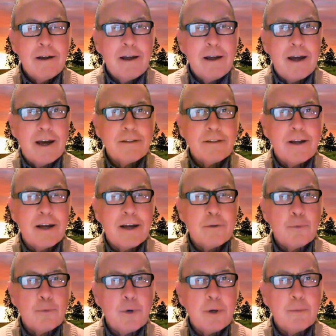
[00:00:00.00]
and
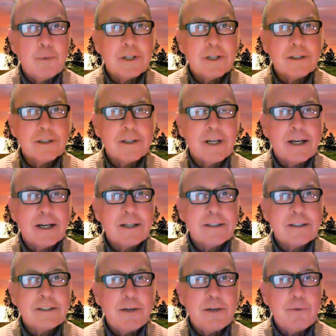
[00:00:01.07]
then we will
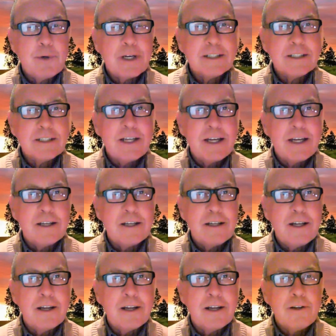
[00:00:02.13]
see if we can send it
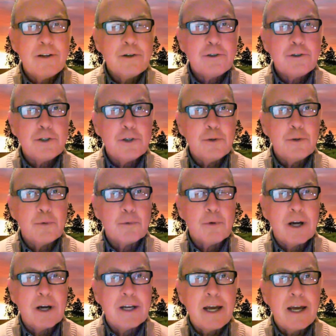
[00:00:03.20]
in to
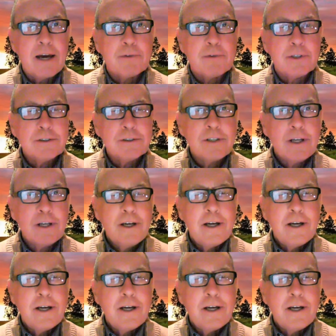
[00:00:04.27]
Ron Evans,